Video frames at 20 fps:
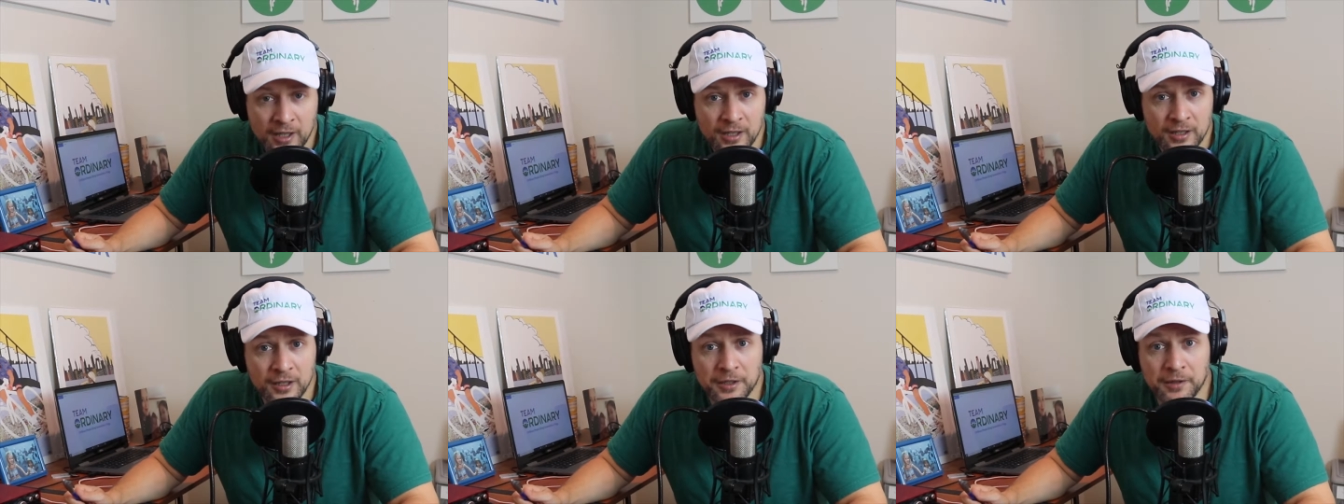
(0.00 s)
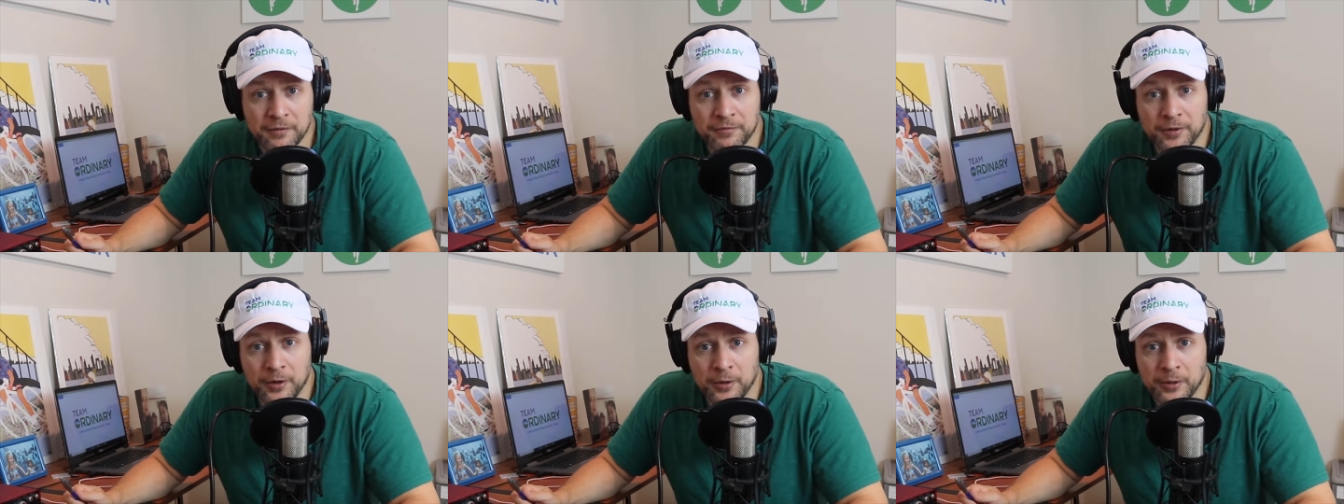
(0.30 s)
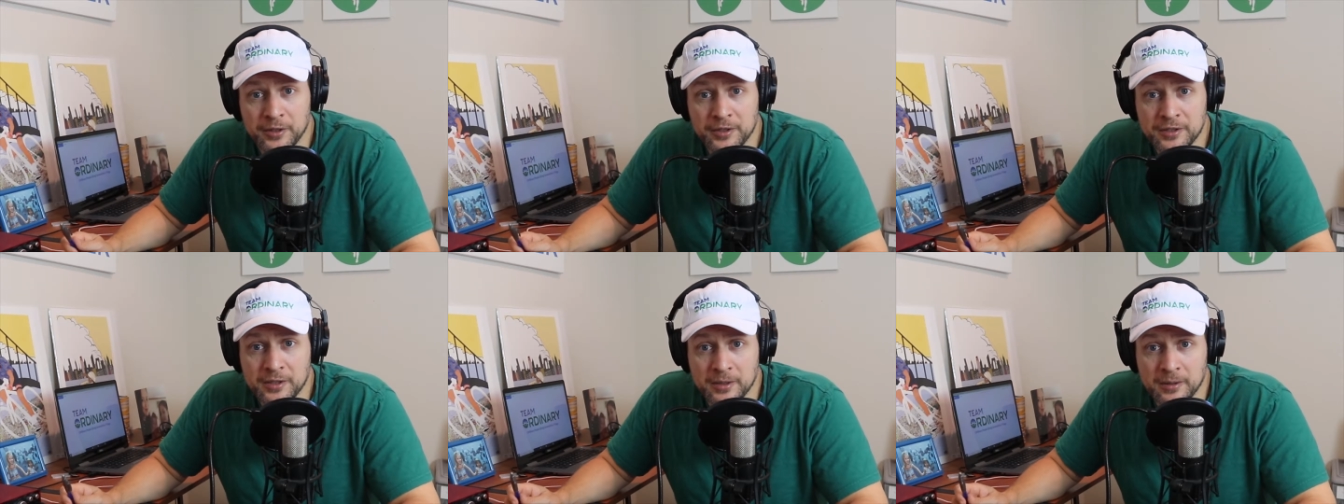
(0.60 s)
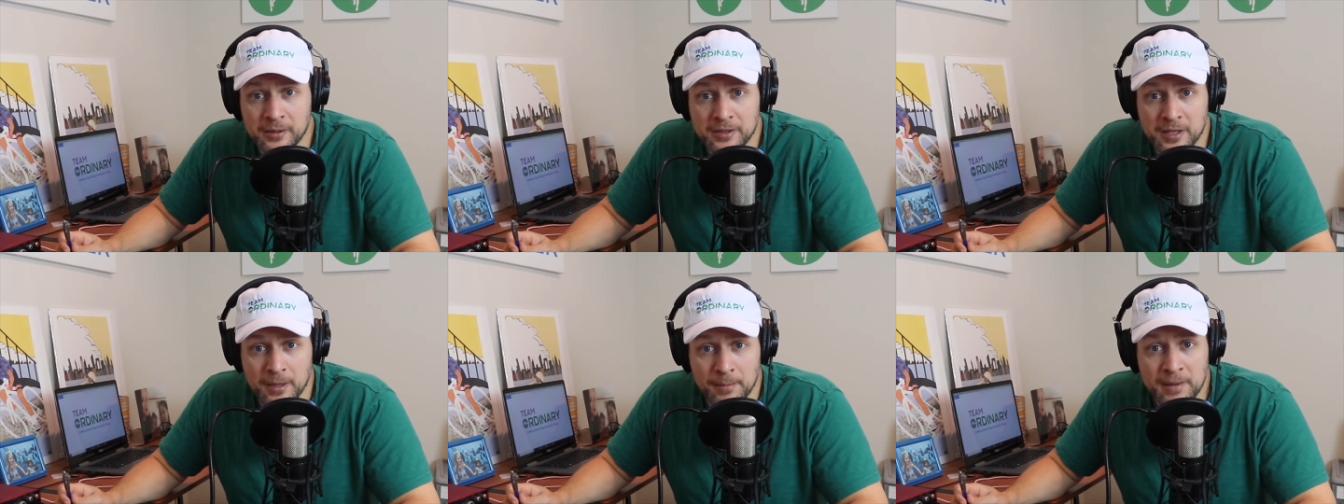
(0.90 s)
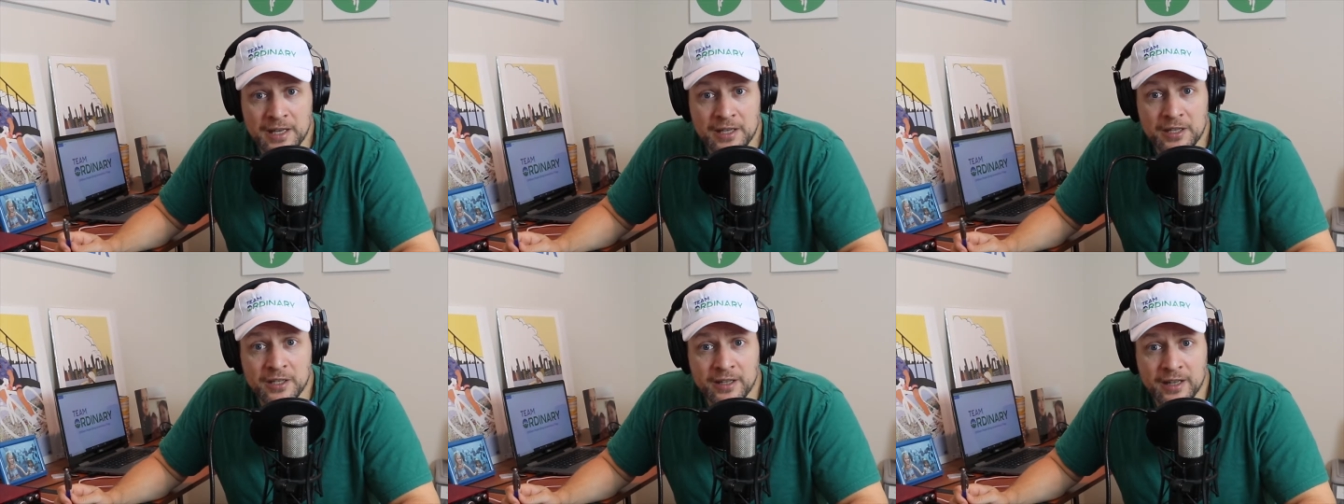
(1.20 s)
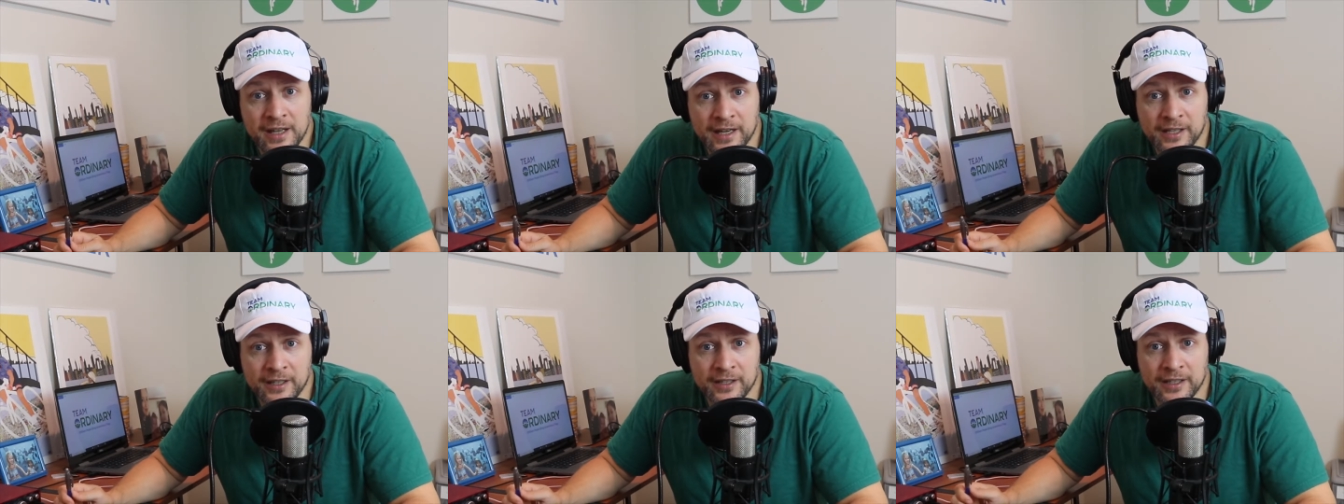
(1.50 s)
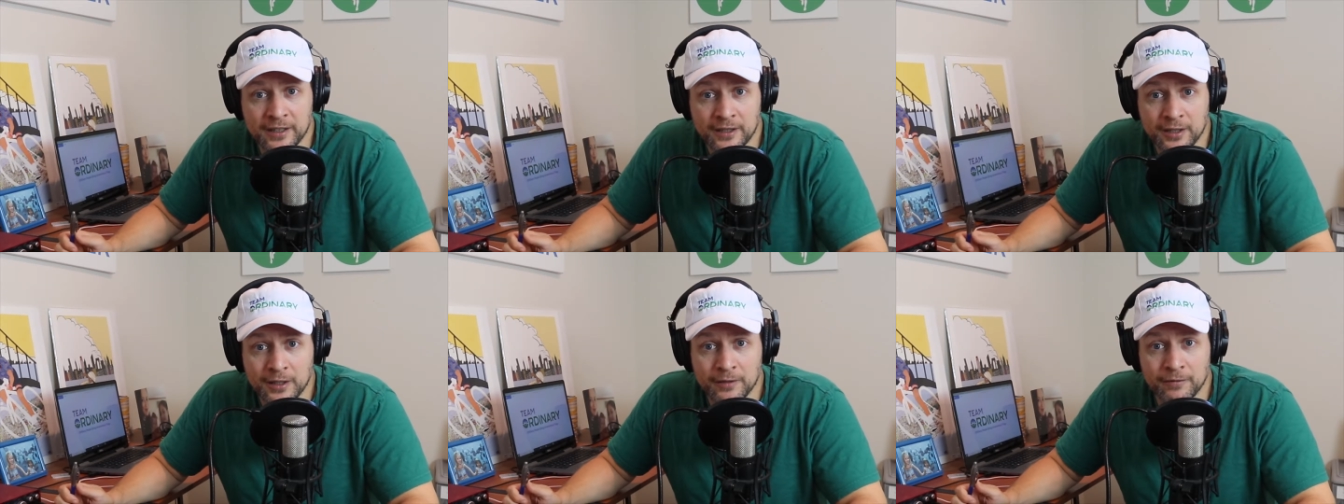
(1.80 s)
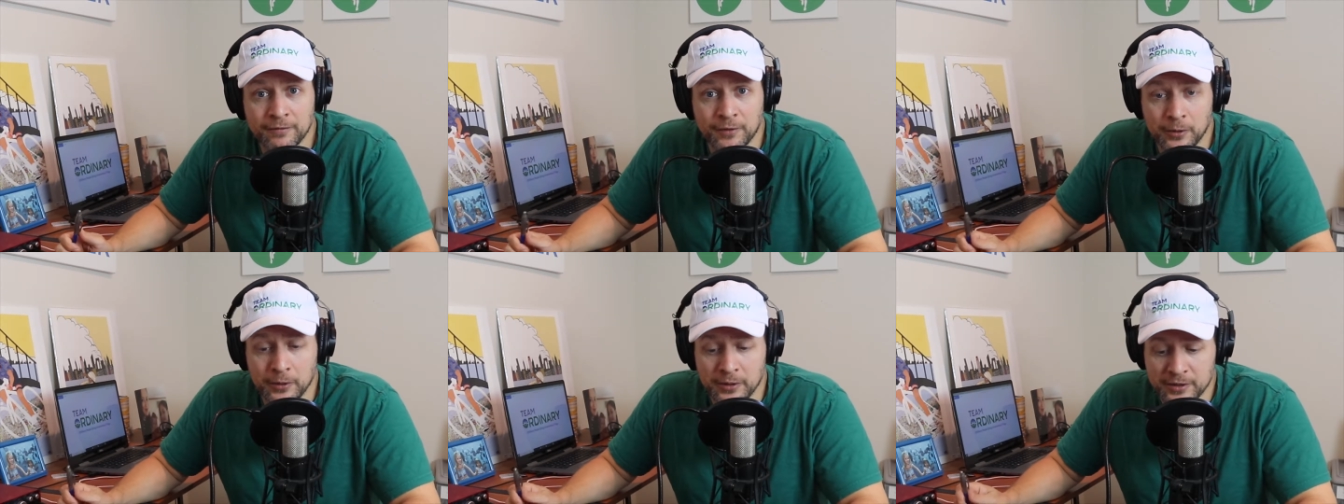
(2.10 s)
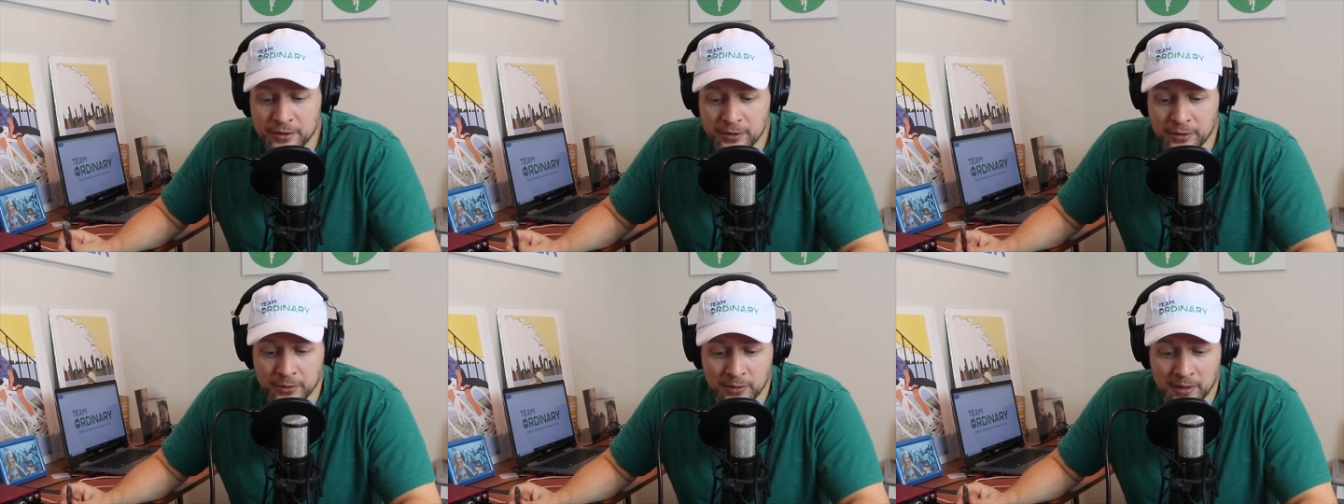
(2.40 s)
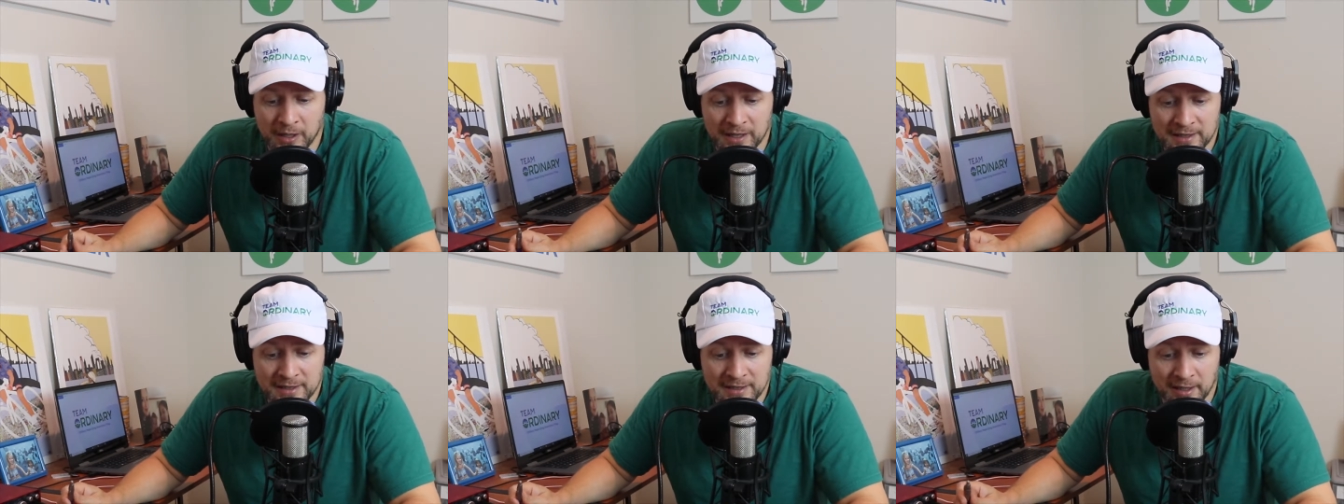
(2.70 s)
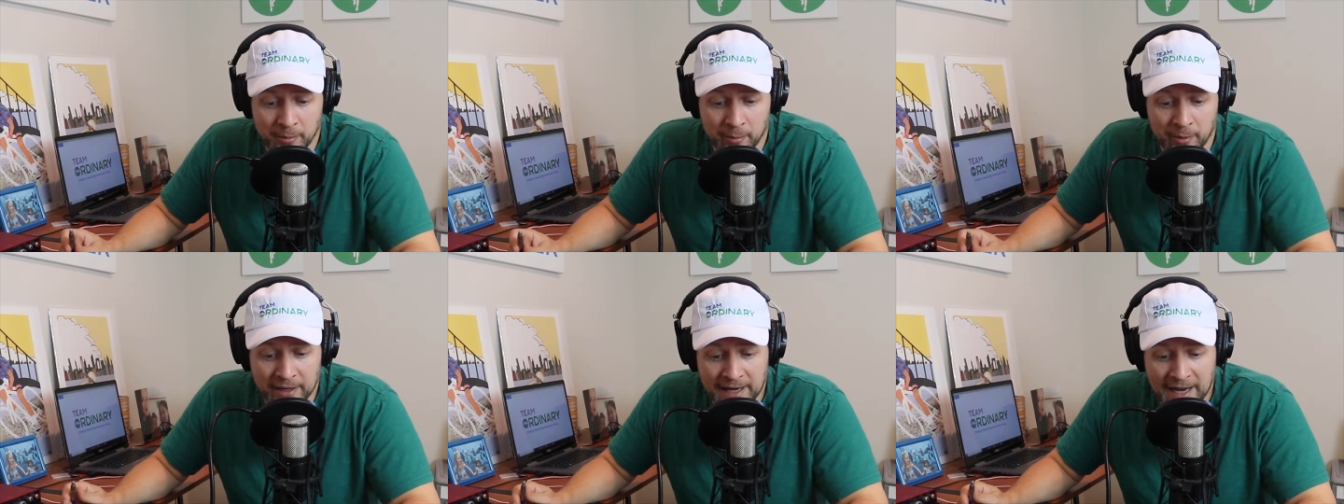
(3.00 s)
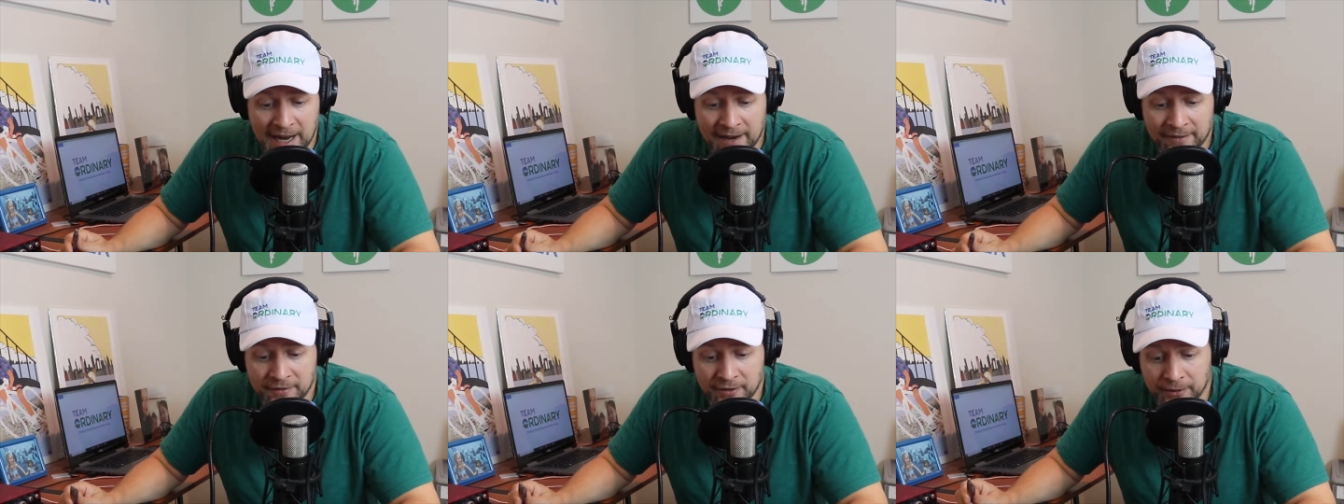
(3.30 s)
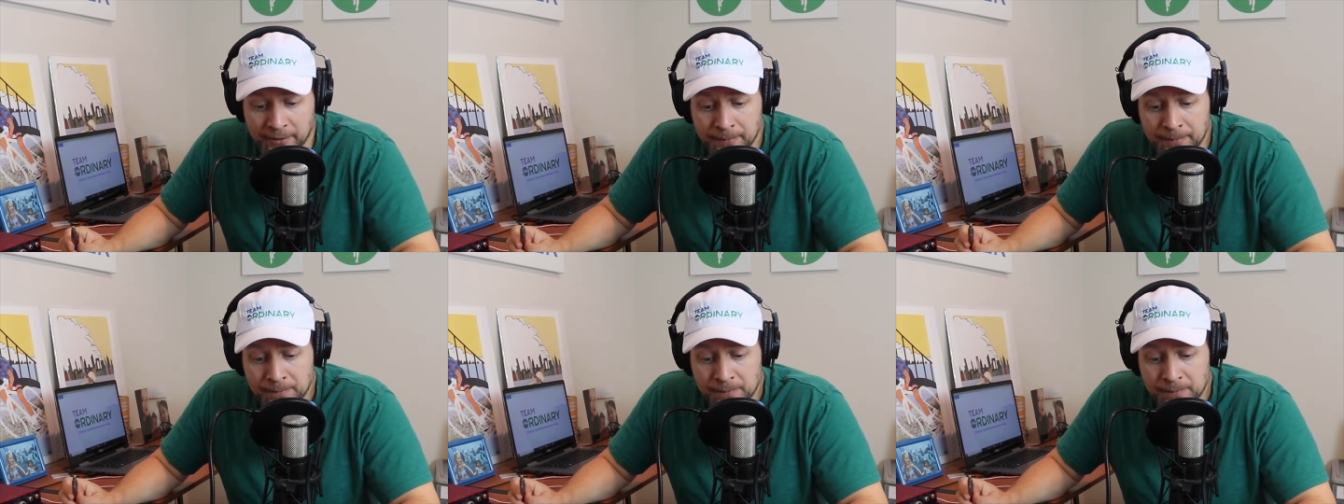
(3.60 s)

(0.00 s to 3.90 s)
Looking forward to meeting you there, and looking forward to celebrating after.